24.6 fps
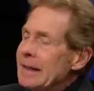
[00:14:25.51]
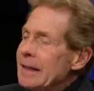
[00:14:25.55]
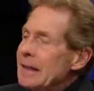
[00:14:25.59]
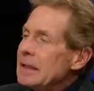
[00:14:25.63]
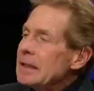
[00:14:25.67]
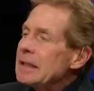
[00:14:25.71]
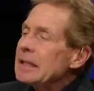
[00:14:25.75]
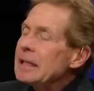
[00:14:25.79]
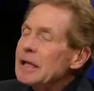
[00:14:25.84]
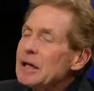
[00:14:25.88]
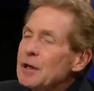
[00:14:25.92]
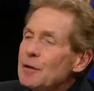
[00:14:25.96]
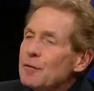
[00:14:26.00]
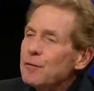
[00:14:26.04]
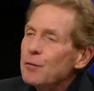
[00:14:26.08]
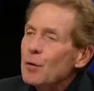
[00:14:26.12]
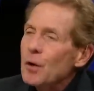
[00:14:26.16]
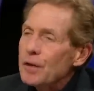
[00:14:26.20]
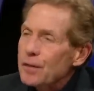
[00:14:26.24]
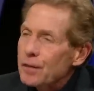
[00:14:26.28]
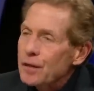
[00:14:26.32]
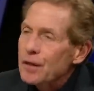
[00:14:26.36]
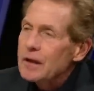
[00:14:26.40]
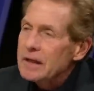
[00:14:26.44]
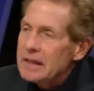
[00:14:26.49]
live
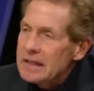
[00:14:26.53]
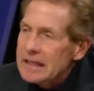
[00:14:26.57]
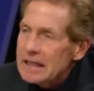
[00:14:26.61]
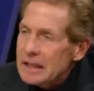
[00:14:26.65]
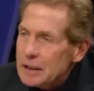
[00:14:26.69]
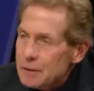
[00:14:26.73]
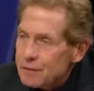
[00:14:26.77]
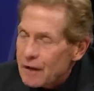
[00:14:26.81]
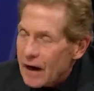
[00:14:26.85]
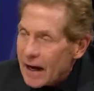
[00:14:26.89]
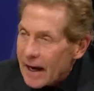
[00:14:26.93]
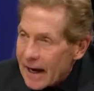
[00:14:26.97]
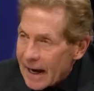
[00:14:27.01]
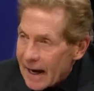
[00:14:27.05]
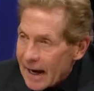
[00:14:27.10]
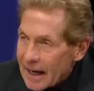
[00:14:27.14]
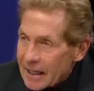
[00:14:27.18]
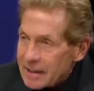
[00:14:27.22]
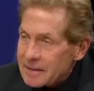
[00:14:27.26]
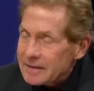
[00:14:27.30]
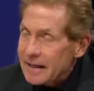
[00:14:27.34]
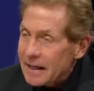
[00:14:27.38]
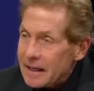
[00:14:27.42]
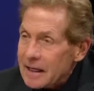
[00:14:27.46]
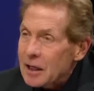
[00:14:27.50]
with the diva
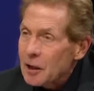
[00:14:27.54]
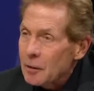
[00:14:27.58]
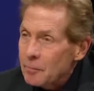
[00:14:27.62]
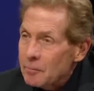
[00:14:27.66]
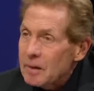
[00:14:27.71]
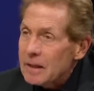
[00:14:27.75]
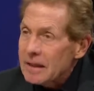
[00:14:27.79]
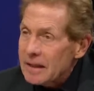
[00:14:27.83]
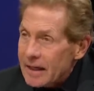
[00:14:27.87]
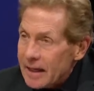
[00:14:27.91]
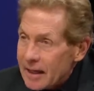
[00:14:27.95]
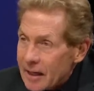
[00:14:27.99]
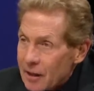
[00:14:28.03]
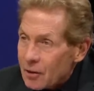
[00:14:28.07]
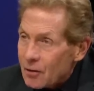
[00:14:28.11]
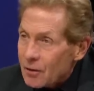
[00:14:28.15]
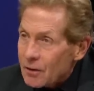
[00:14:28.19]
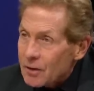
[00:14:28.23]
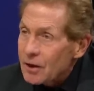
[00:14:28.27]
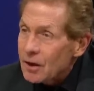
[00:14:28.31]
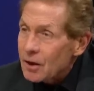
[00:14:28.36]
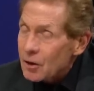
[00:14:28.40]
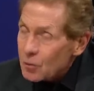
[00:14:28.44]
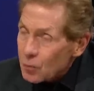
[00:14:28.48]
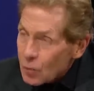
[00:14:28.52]
act that can be
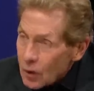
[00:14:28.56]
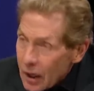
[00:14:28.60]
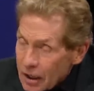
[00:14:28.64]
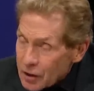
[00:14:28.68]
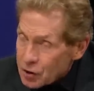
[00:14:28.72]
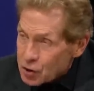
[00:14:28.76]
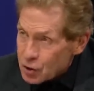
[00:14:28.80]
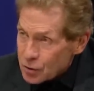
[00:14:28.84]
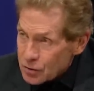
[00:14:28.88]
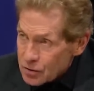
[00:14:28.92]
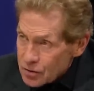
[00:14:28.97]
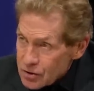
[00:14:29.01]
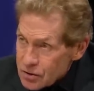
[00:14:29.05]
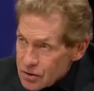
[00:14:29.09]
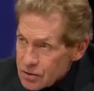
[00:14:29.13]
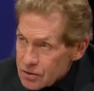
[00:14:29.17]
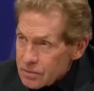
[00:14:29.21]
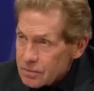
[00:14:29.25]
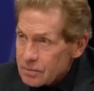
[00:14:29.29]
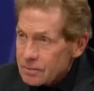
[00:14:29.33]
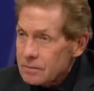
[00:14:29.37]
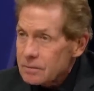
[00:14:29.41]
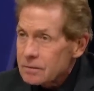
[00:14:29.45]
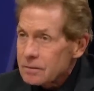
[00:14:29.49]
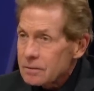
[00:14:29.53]
Aaron Rodgers,
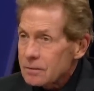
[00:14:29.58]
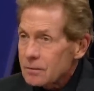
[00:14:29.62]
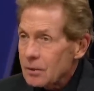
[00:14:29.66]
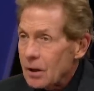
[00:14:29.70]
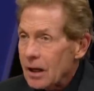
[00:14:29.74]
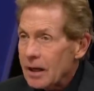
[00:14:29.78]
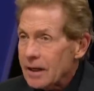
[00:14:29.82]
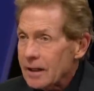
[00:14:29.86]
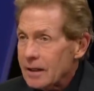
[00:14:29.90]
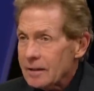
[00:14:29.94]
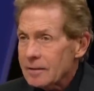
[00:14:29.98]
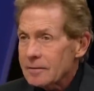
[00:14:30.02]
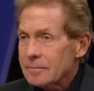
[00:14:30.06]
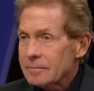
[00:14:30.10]
right?